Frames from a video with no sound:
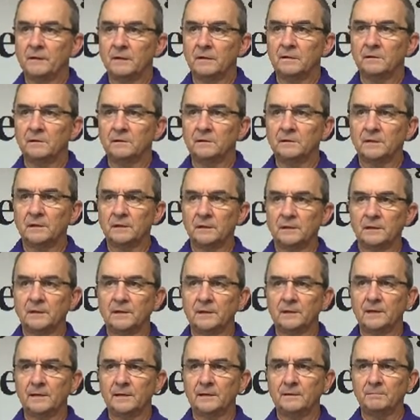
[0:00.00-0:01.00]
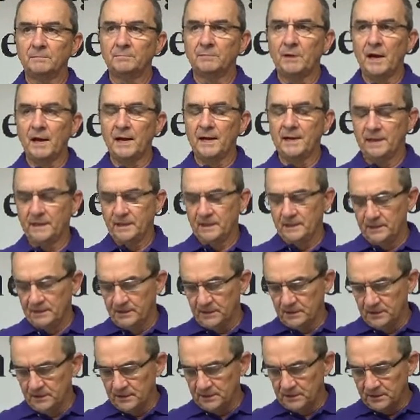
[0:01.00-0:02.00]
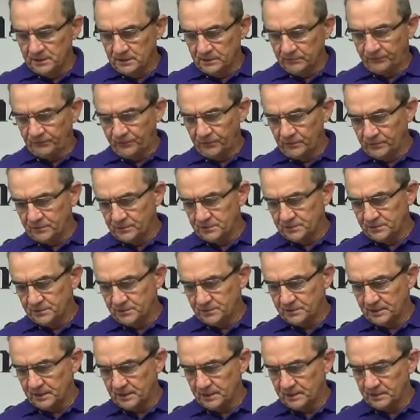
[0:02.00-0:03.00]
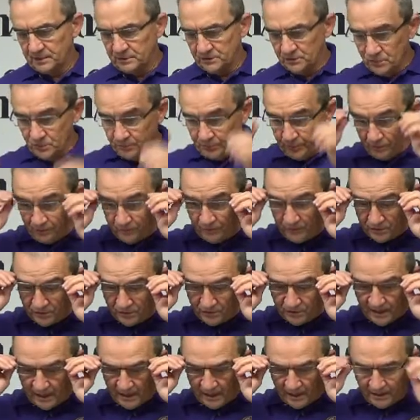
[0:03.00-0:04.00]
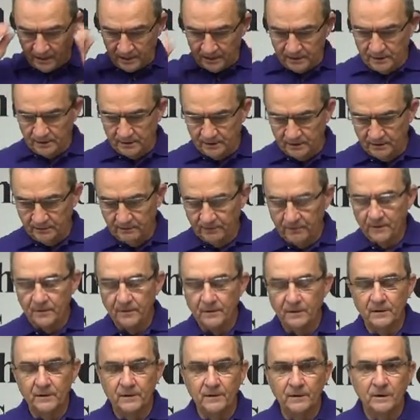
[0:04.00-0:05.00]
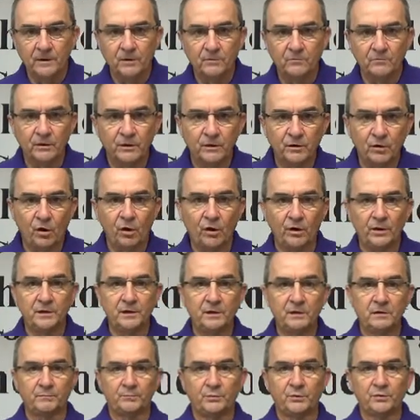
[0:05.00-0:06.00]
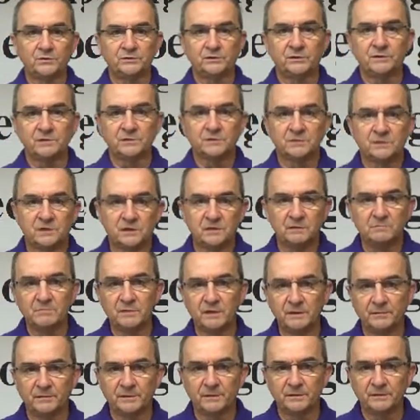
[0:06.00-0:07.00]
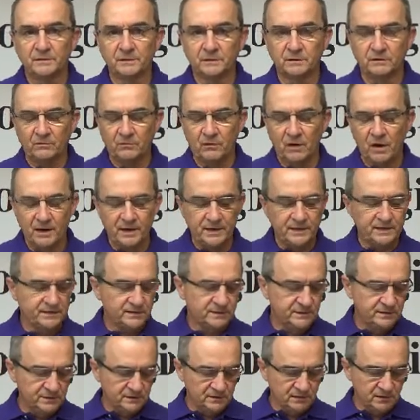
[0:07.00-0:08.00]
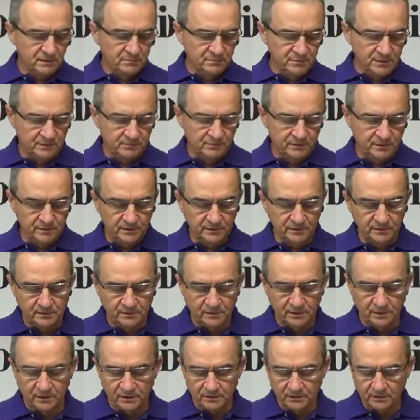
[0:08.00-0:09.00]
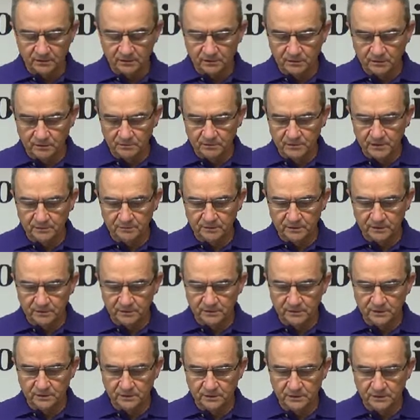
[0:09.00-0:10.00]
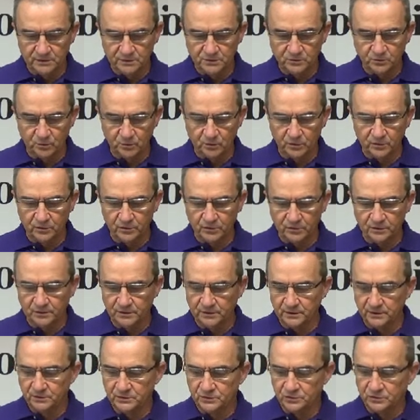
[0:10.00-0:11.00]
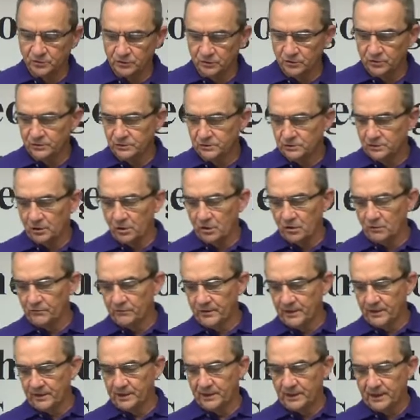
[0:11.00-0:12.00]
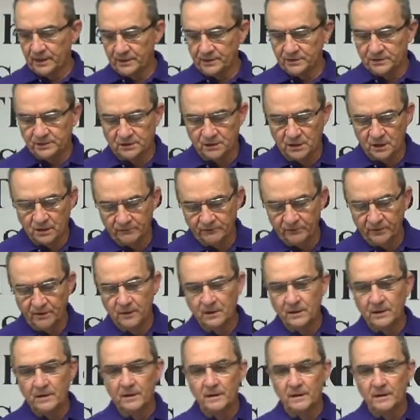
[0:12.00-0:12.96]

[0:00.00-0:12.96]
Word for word: uh, uh, and abiding indifference and superficiality regarding a person's commitment to Christ, his commitment, uh, their commitment to his word, to his church, and all that kind of stuff